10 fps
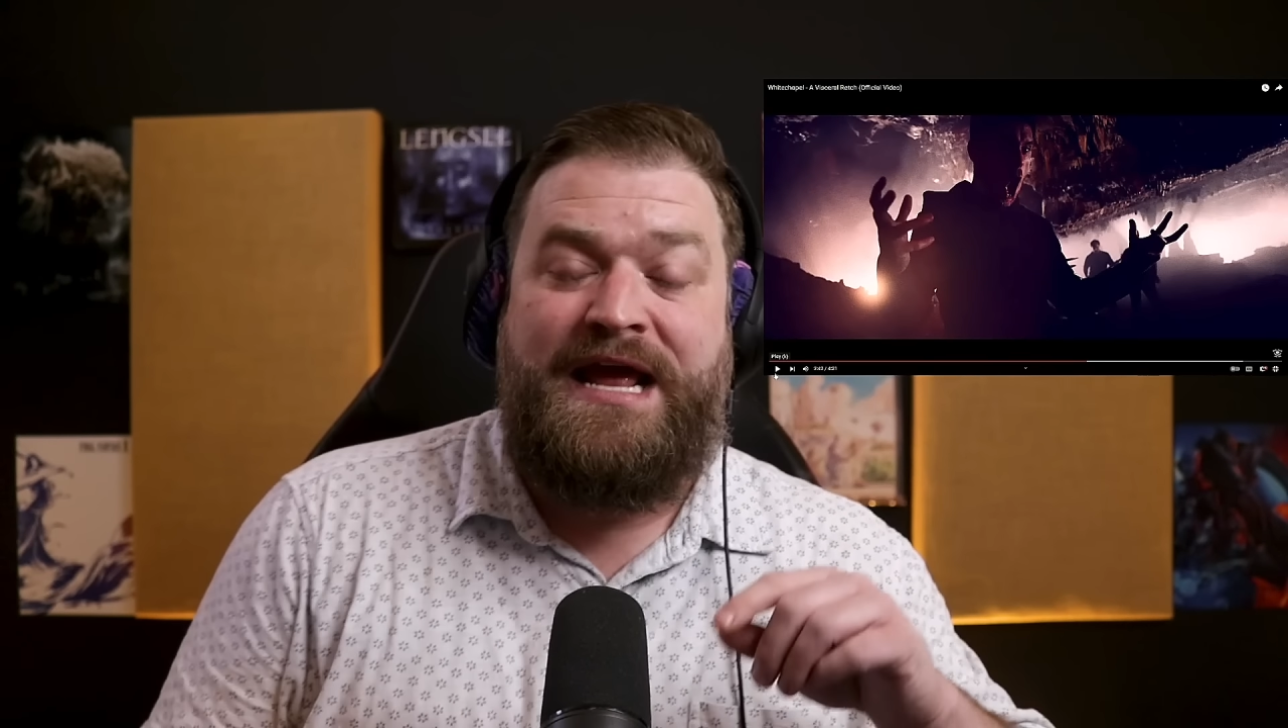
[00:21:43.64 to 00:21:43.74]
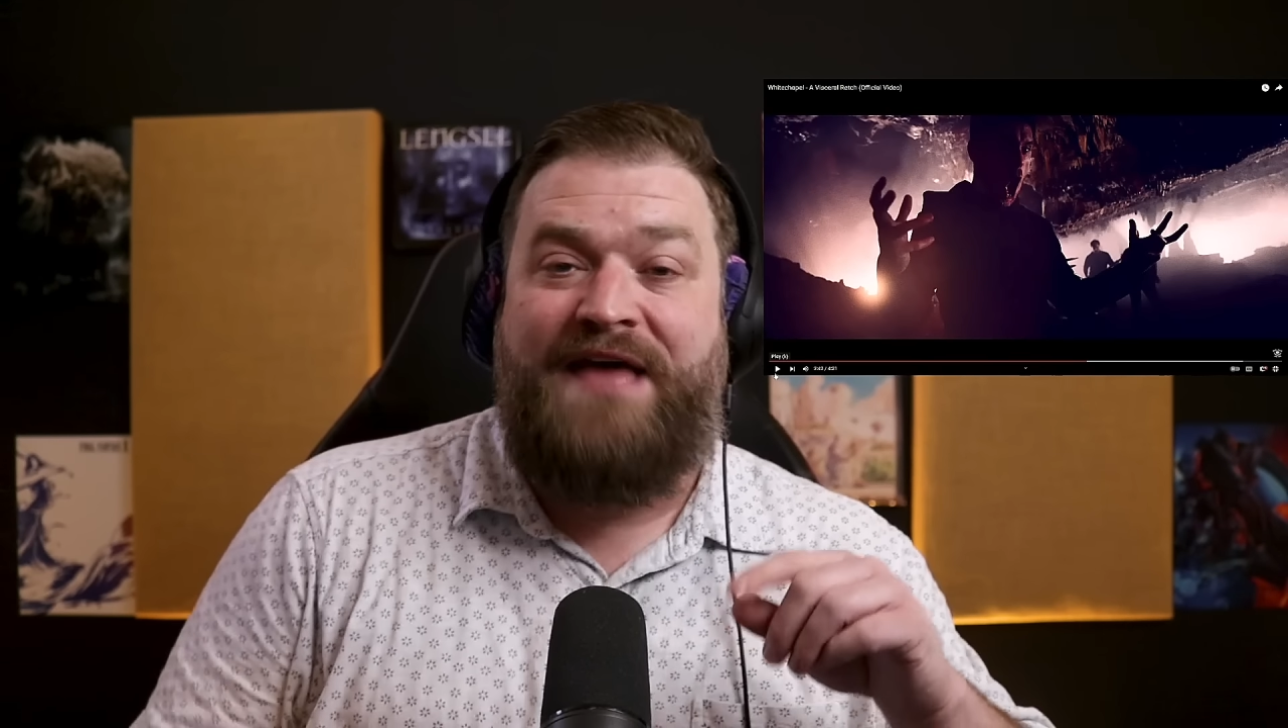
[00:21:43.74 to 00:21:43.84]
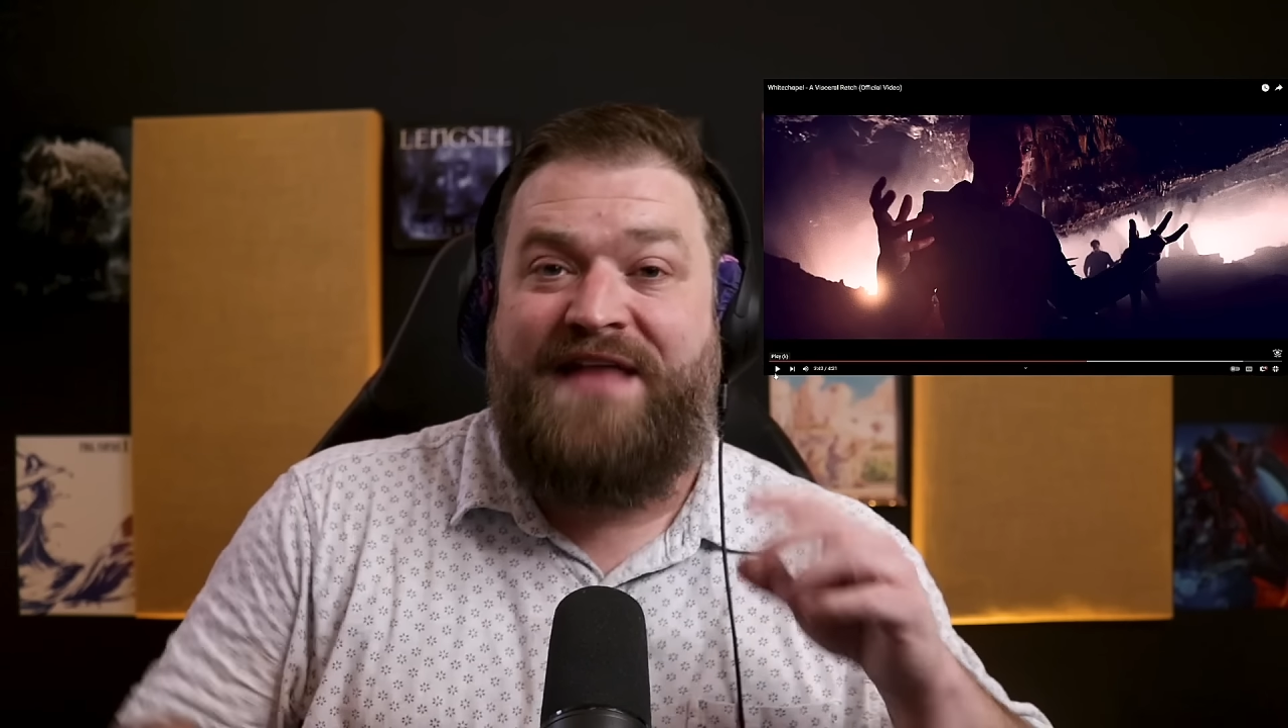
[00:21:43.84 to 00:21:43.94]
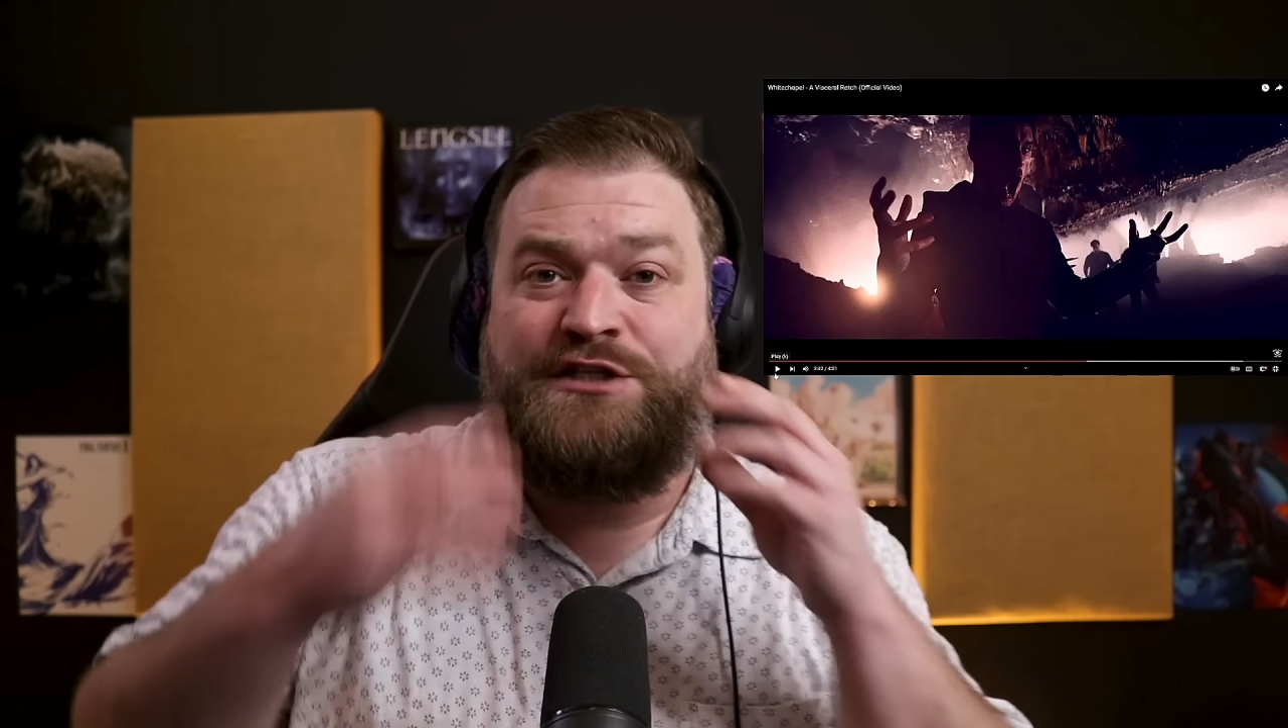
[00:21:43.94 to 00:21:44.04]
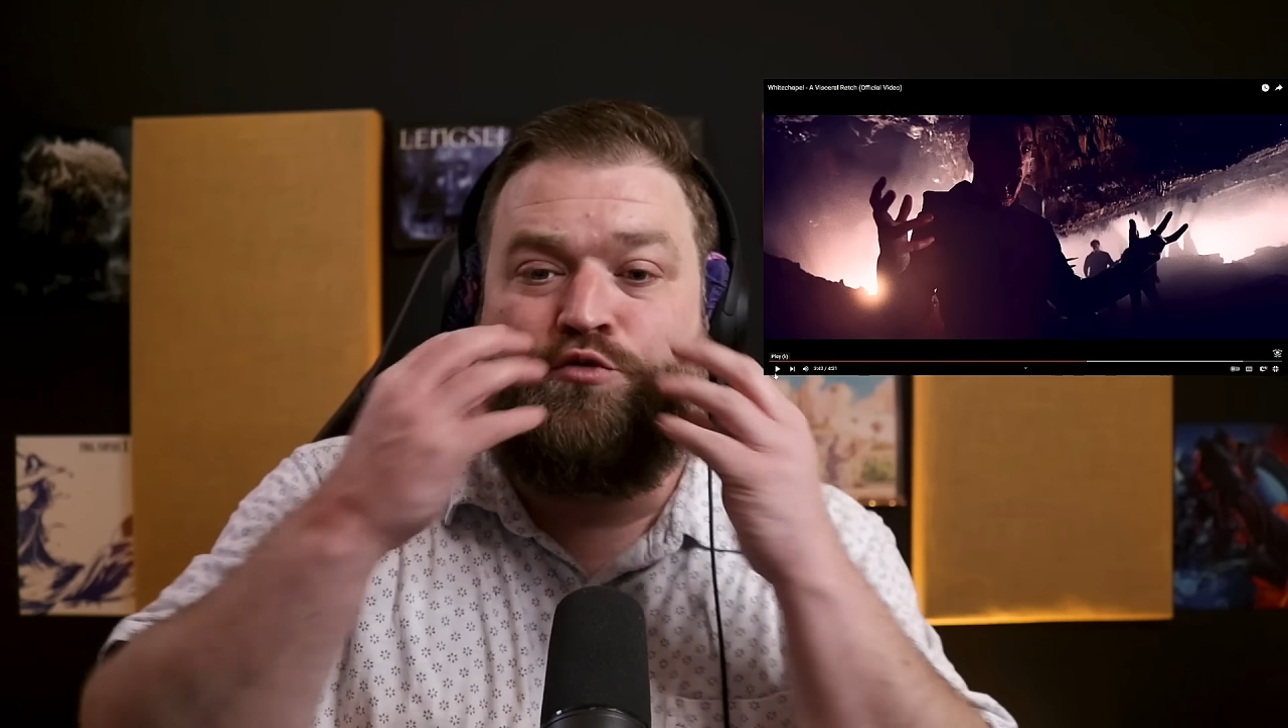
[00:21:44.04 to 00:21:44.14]

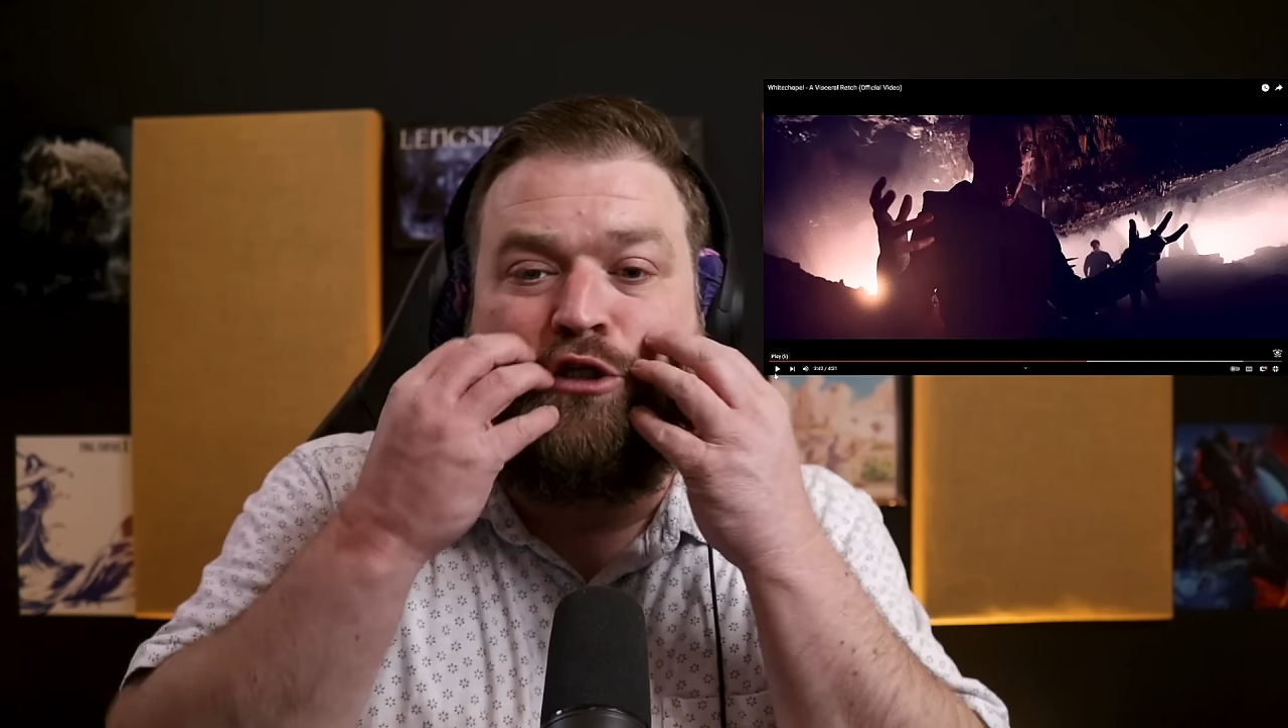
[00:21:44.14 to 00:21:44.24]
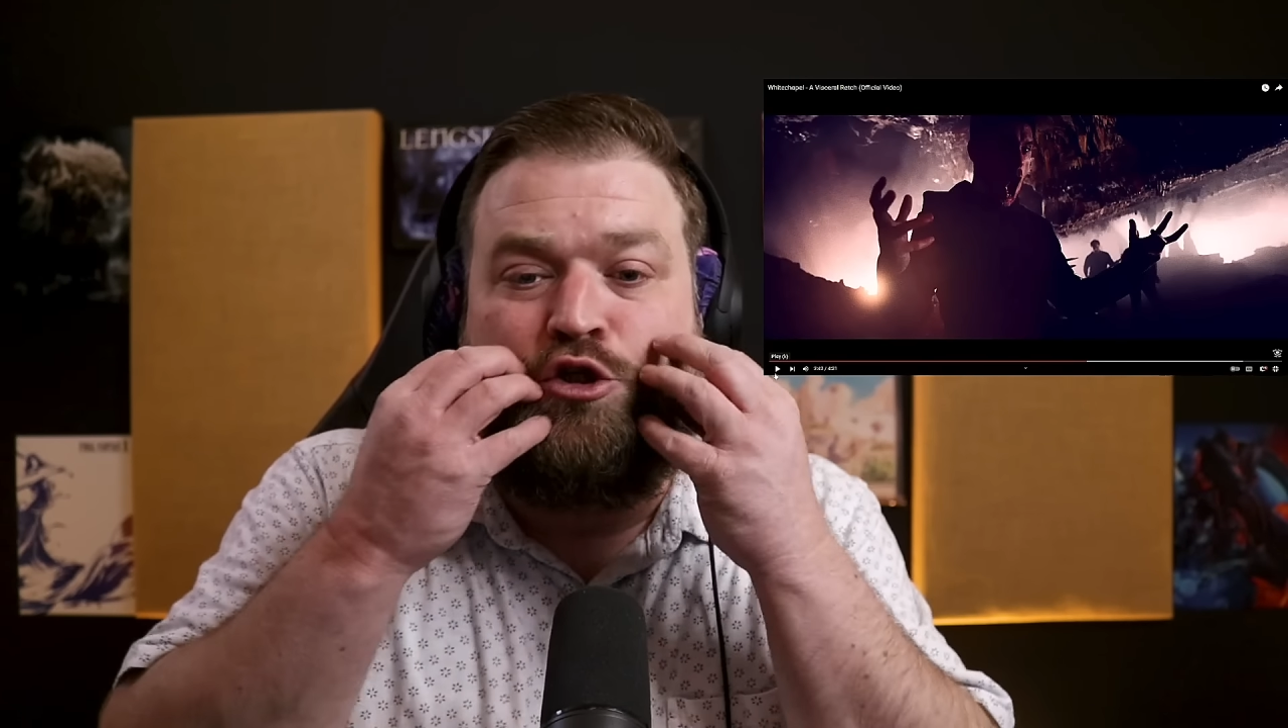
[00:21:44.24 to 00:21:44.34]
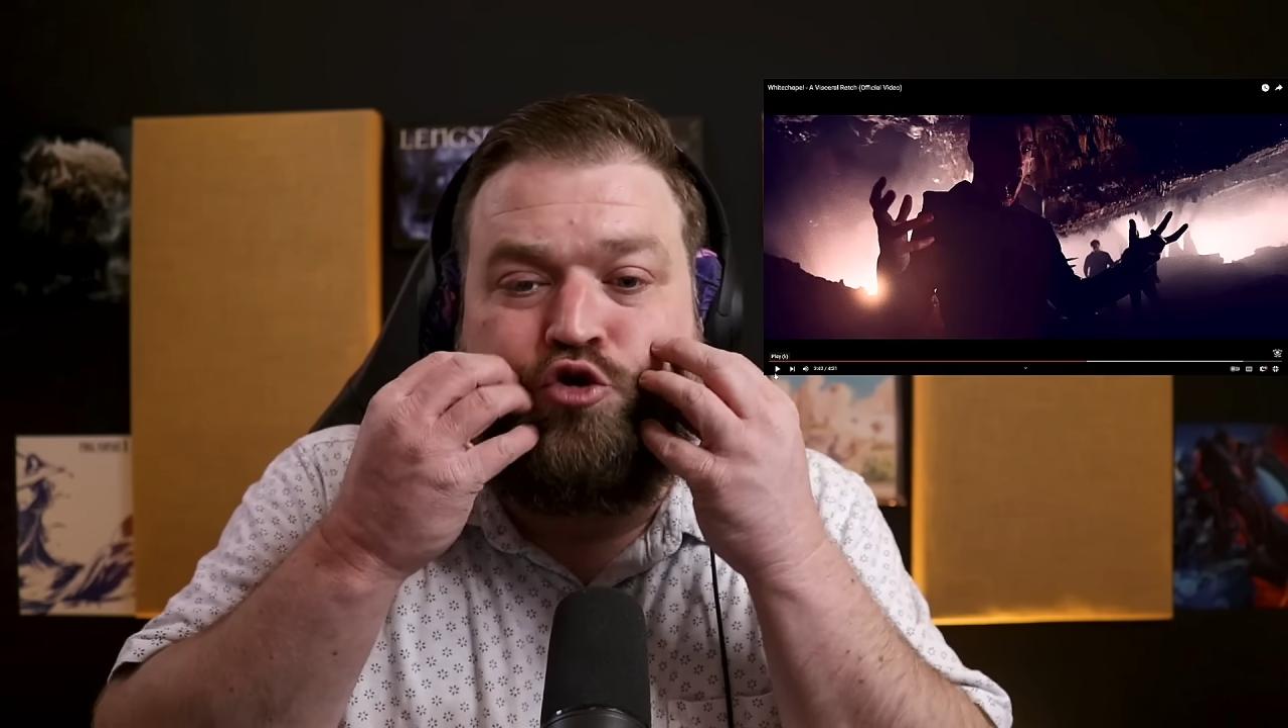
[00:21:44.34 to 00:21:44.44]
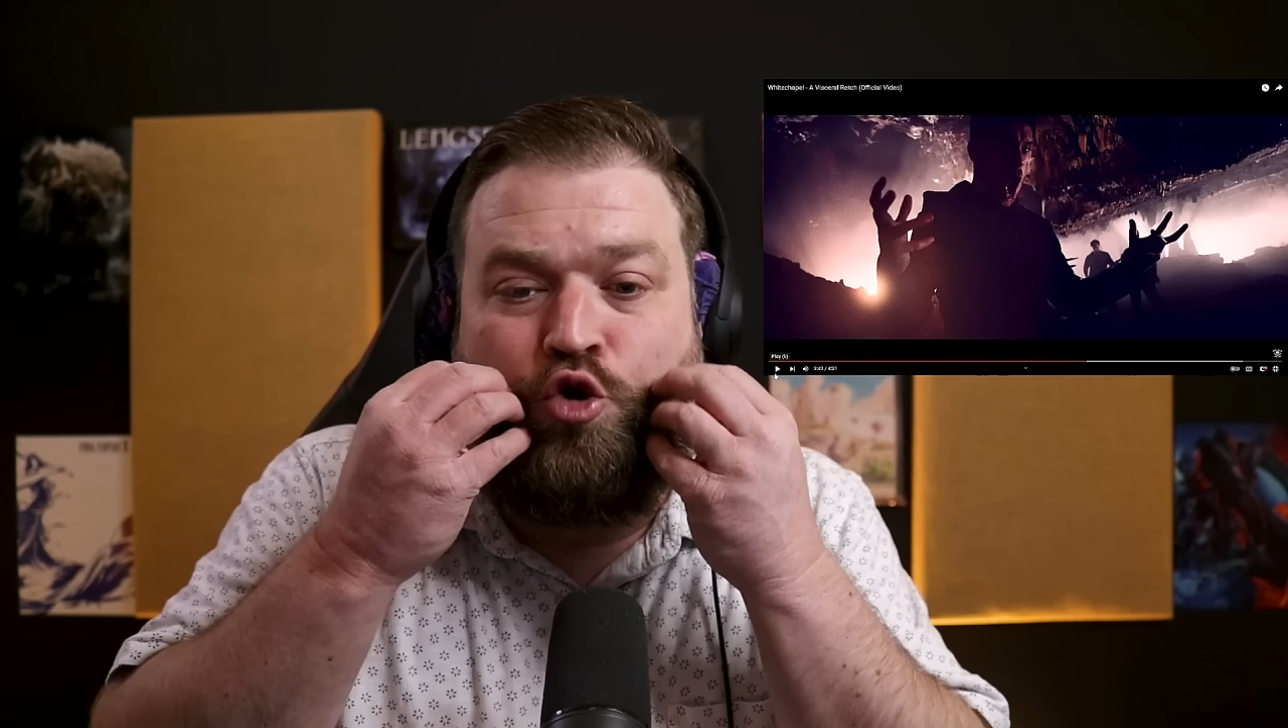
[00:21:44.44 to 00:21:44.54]
And that's really